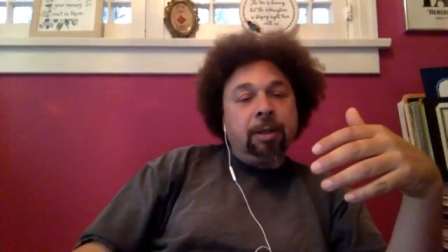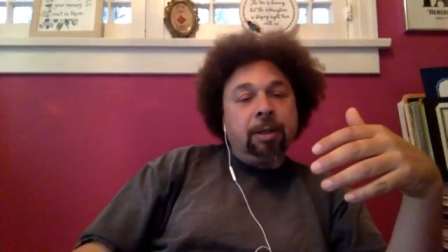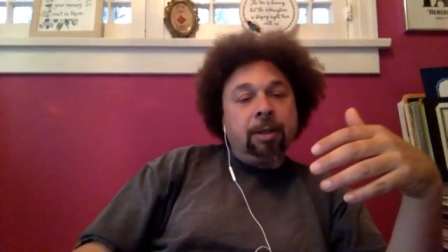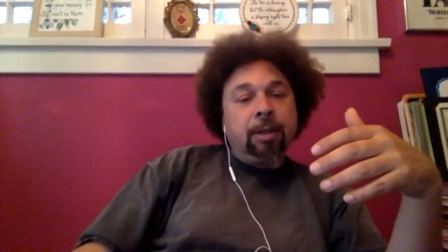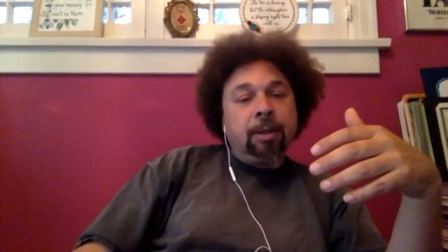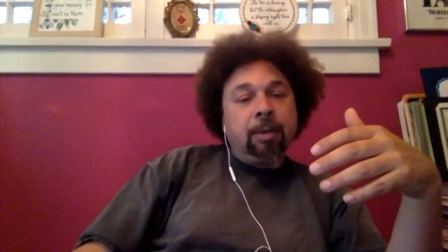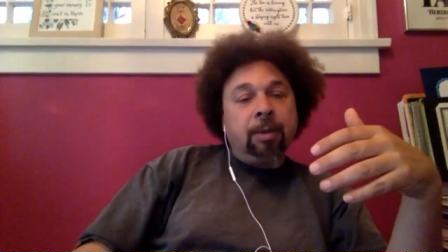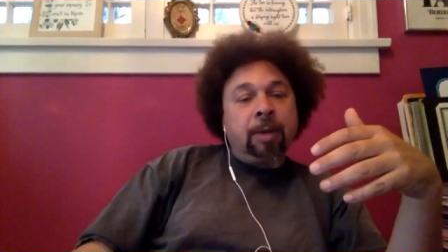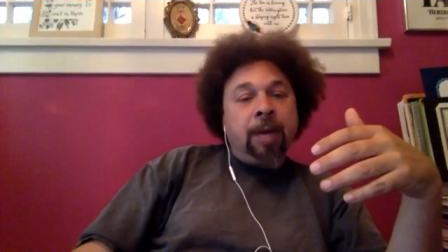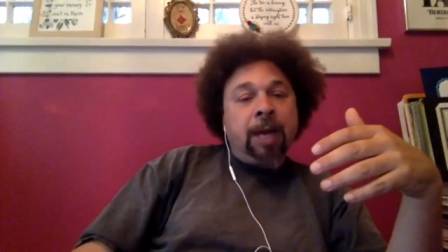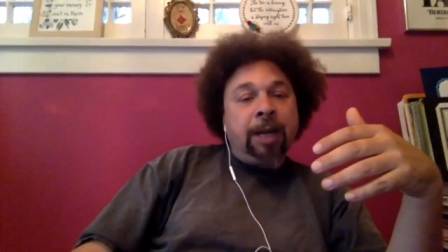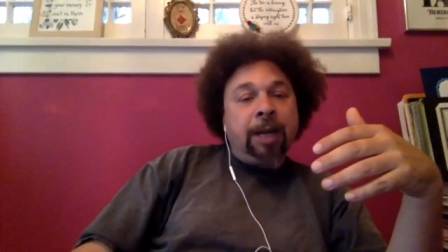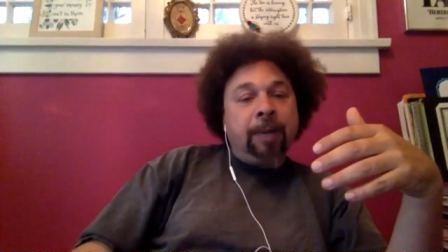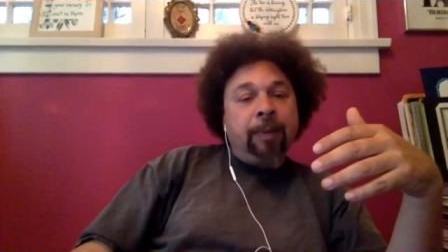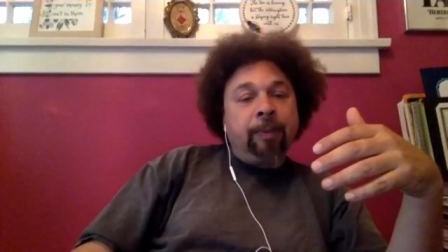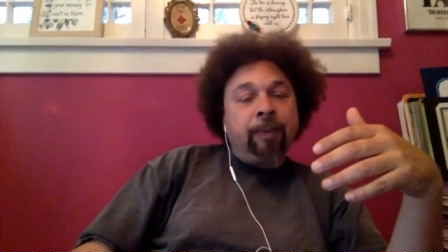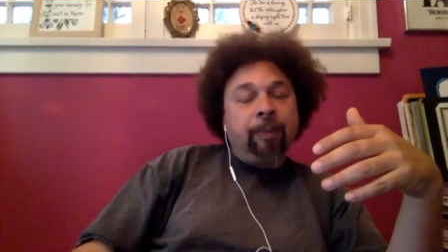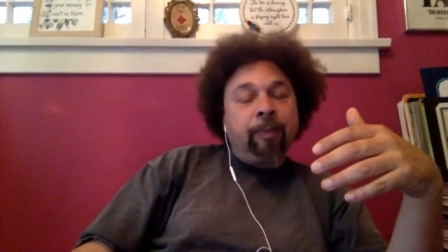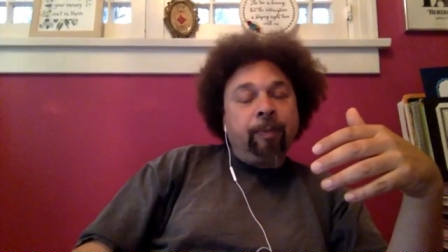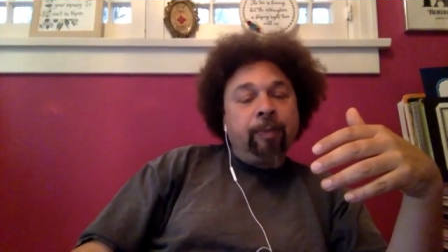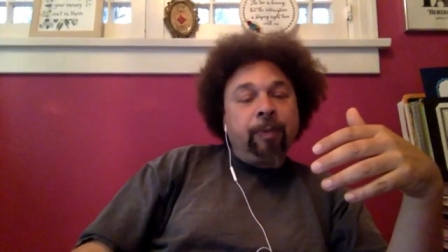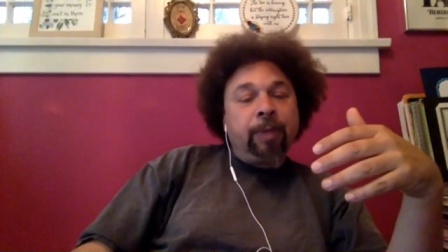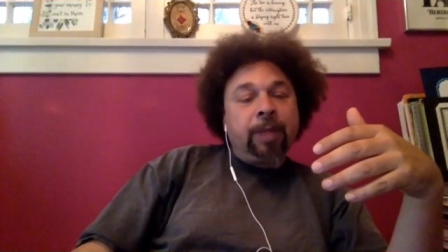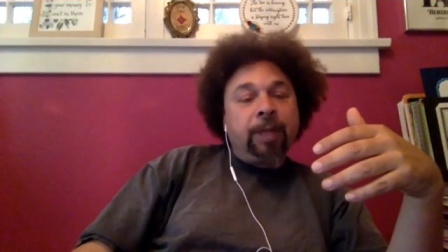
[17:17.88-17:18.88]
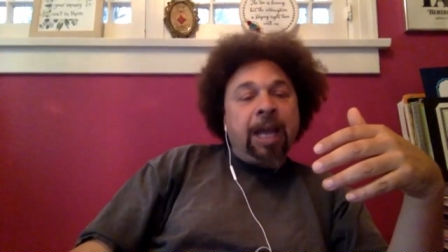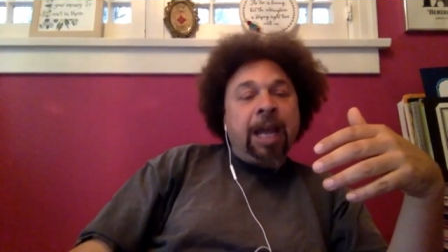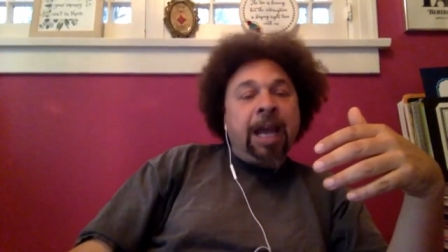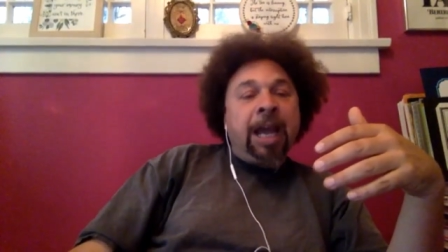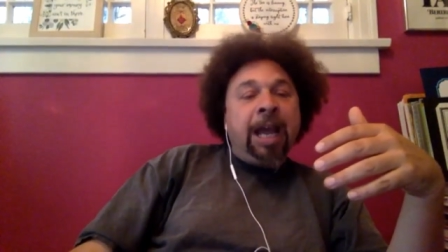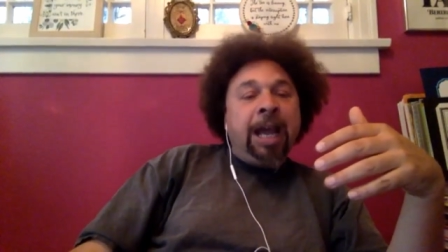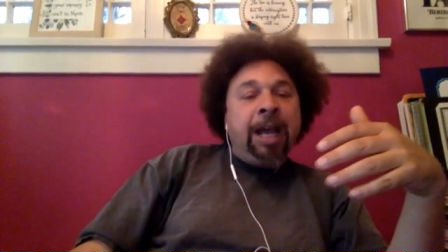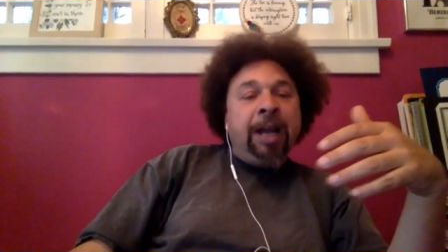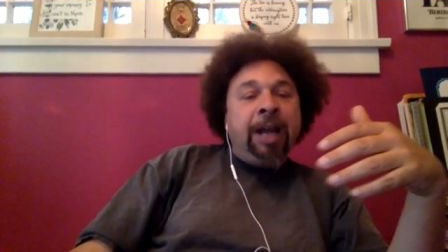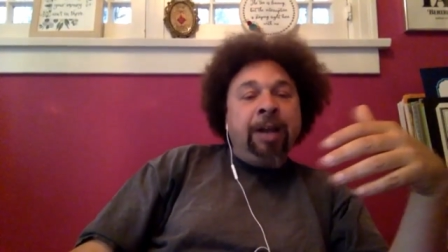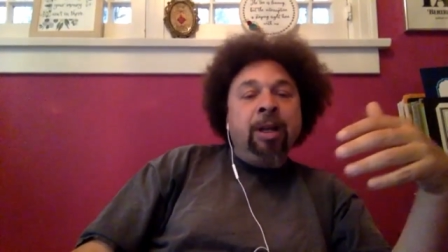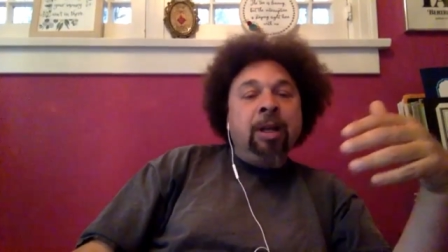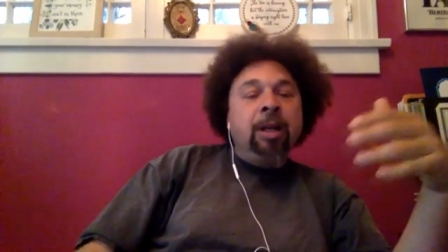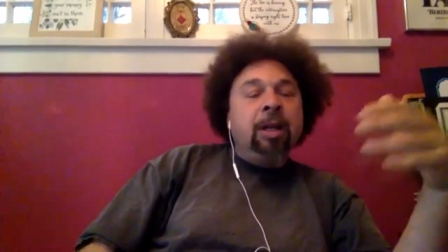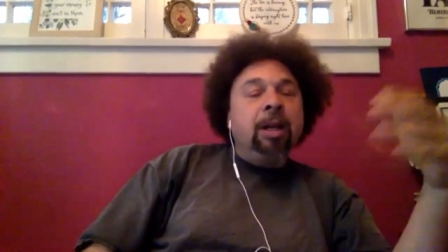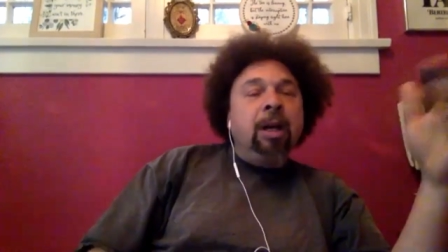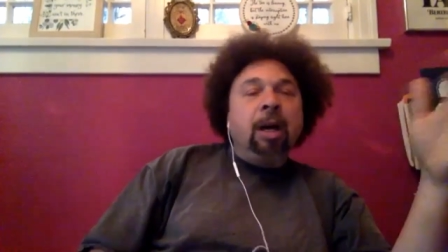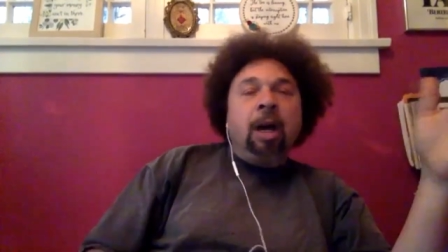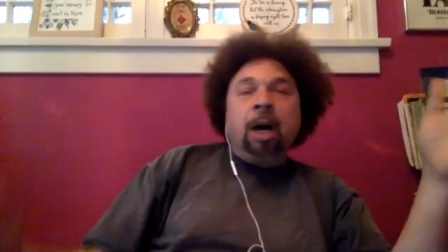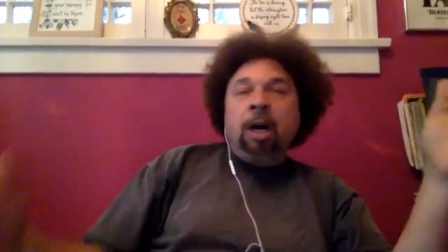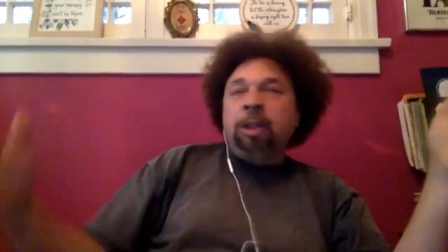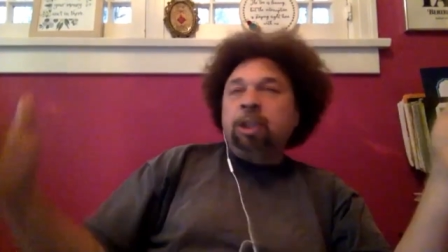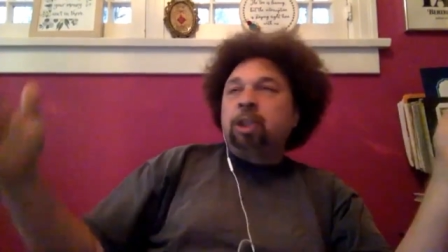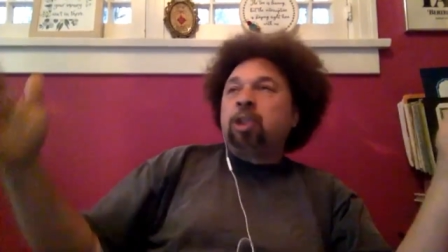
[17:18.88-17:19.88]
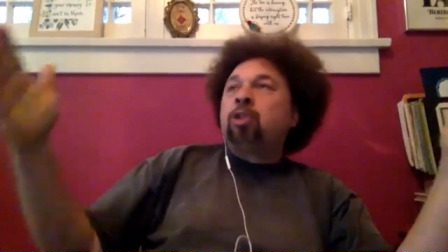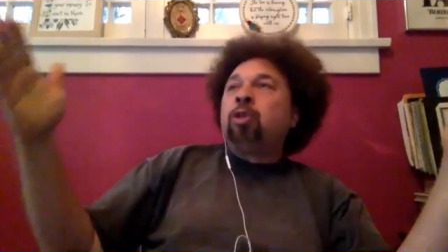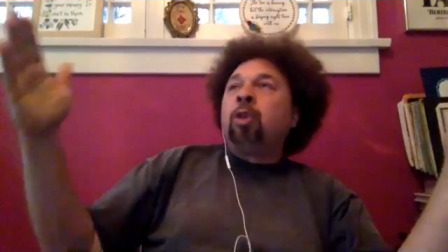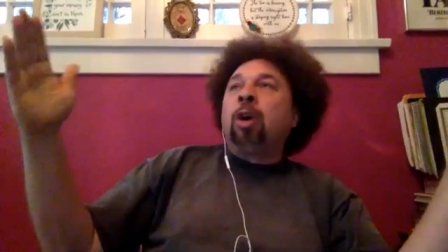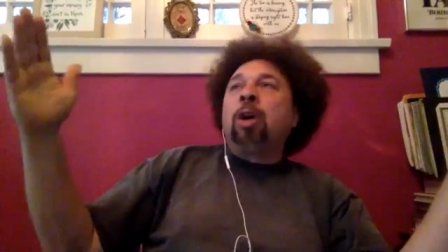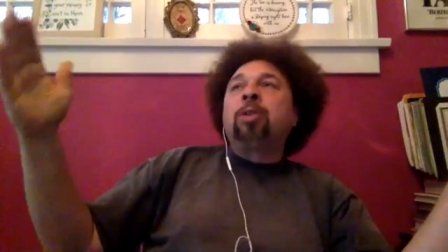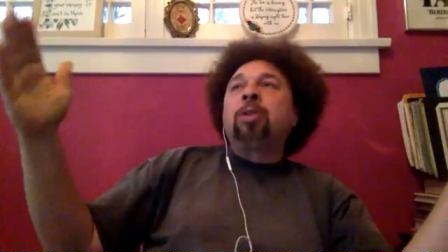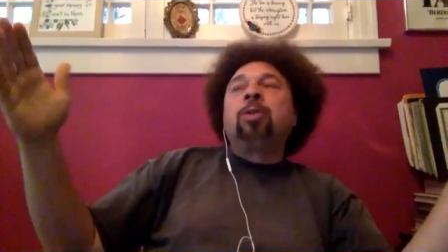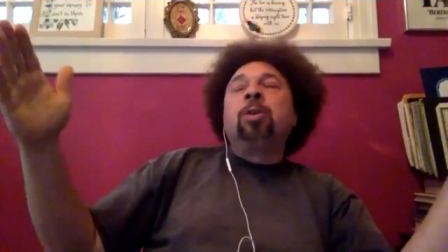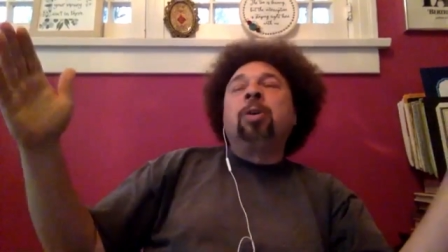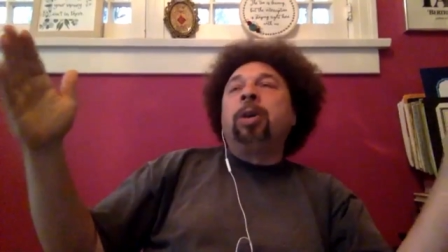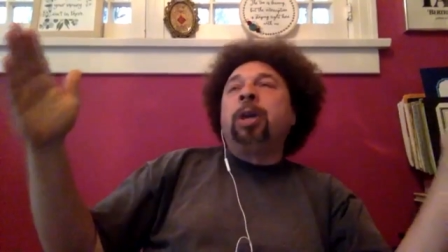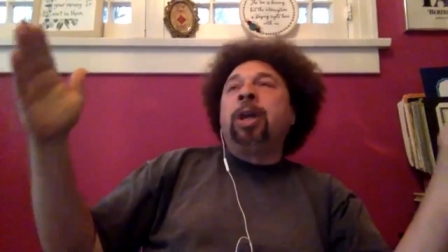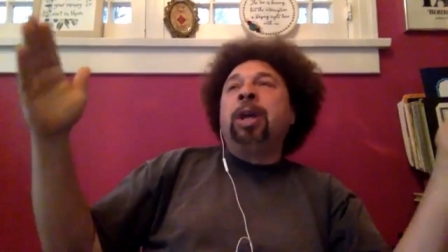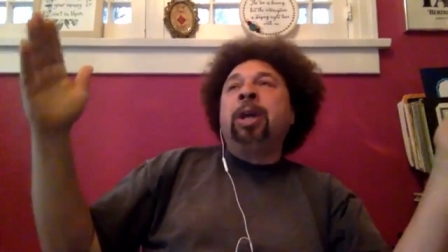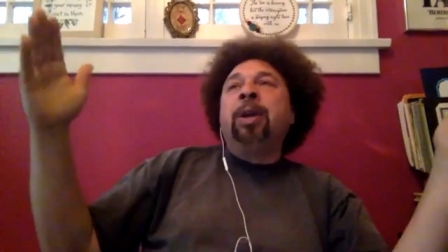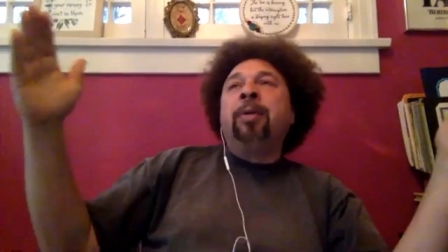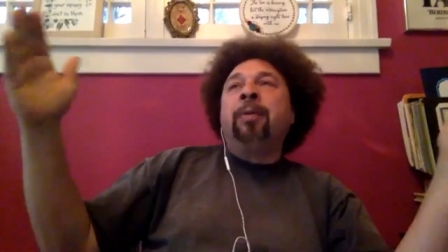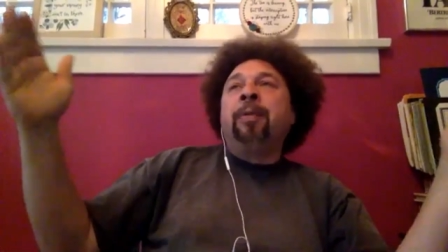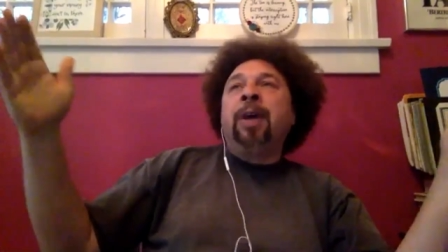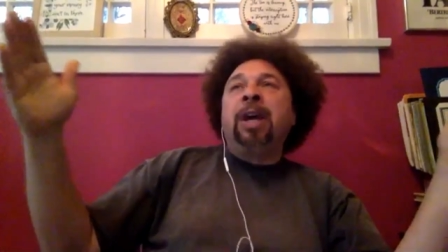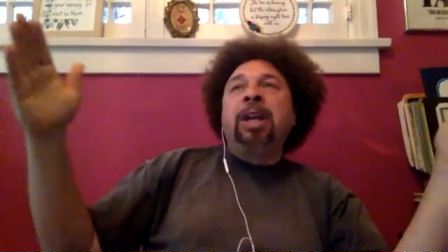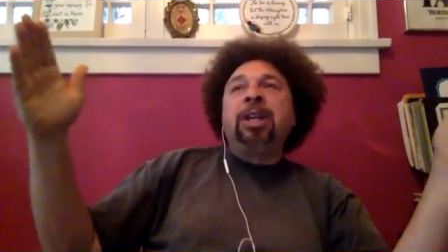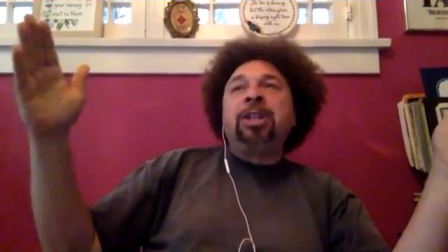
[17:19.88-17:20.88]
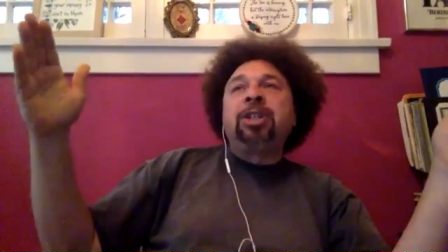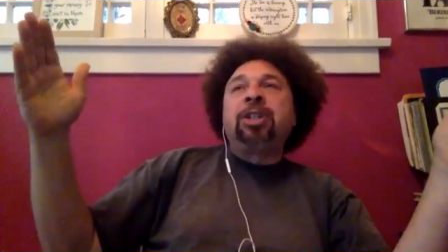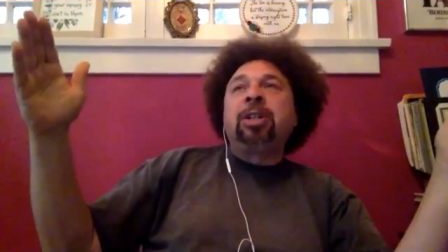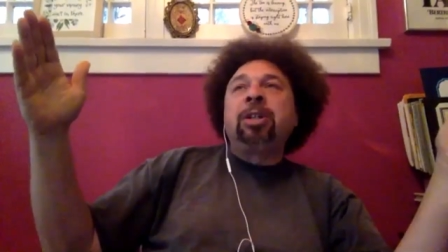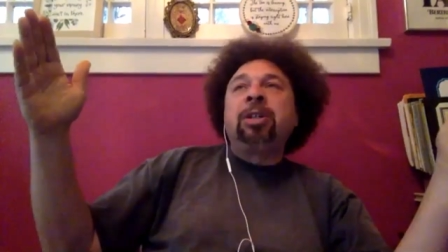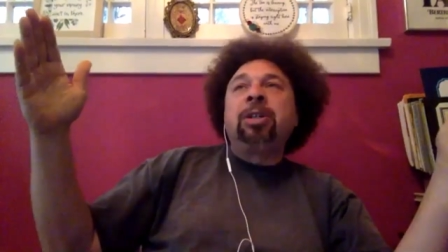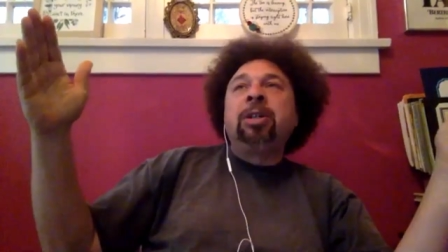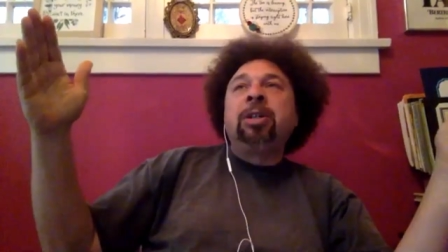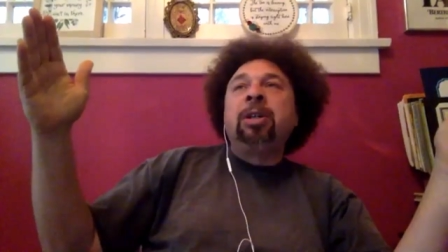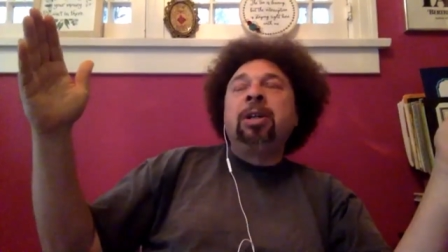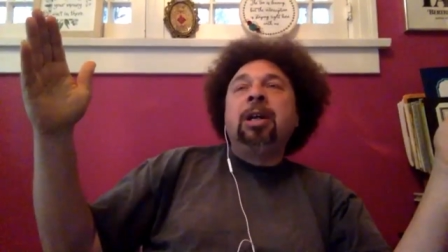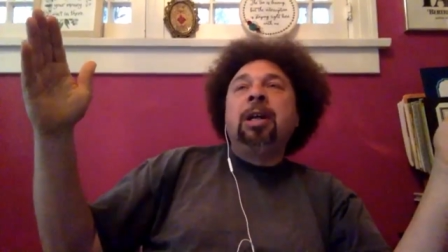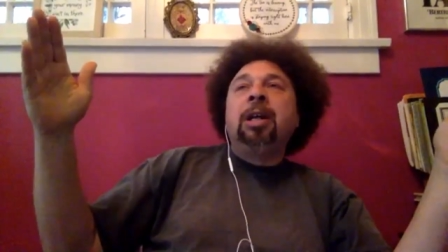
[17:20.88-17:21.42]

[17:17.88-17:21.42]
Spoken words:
right? And a structural innovation